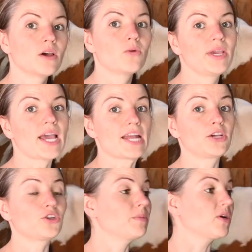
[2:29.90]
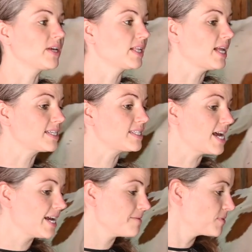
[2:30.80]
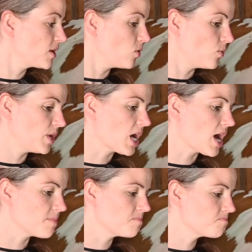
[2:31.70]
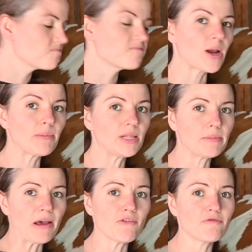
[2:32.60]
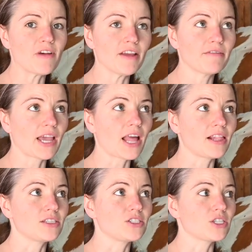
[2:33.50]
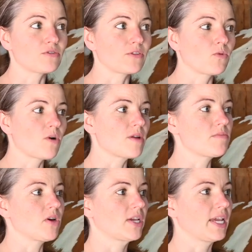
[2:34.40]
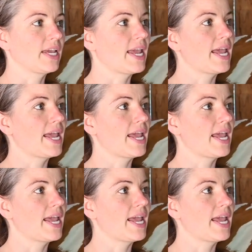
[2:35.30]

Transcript: We had a good milking last night. We got probably about 5 gallons just for one milking,